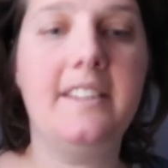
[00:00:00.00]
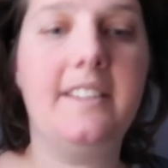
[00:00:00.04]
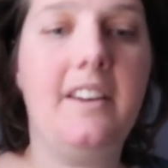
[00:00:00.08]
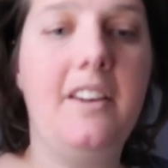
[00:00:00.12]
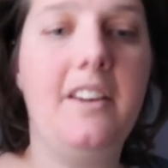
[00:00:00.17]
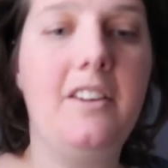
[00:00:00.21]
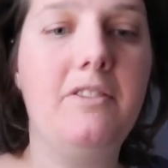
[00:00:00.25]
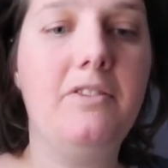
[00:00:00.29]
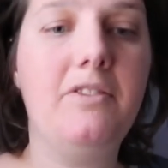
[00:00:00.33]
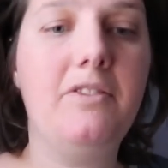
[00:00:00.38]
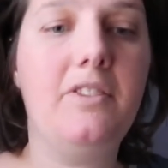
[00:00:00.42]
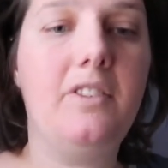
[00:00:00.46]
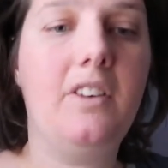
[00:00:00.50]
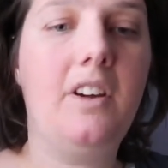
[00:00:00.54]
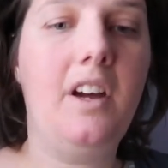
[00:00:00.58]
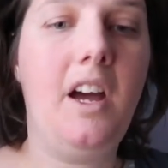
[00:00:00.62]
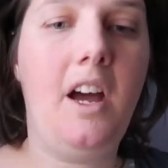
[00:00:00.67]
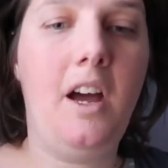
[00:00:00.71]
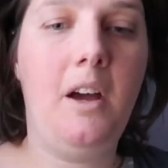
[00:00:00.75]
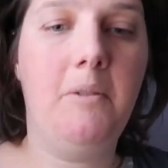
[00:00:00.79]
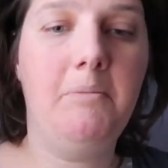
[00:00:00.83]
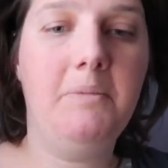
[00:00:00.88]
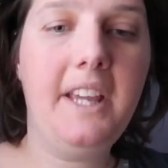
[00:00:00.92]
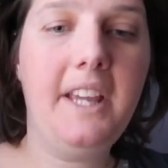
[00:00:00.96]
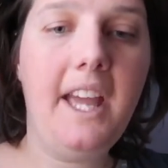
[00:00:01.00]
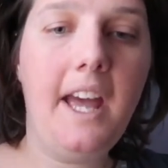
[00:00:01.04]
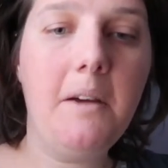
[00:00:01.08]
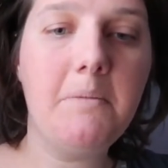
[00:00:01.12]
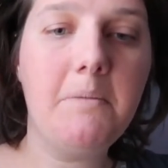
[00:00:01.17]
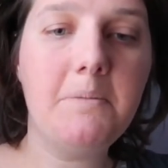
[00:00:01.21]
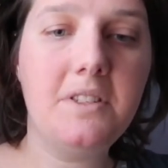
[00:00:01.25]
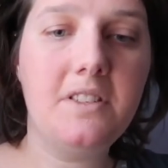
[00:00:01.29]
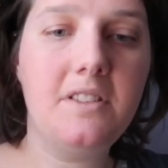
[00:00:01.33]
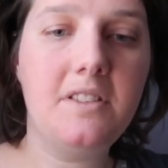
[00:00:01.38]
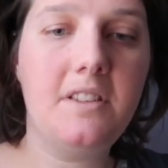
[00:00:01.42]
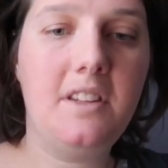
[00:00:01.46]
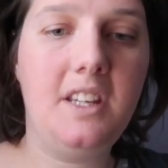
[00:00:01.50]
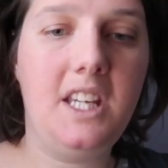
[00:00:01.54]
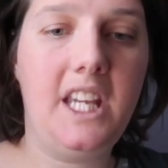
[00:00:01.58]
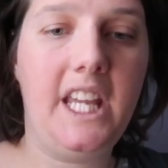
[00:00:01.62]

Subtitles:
I've kept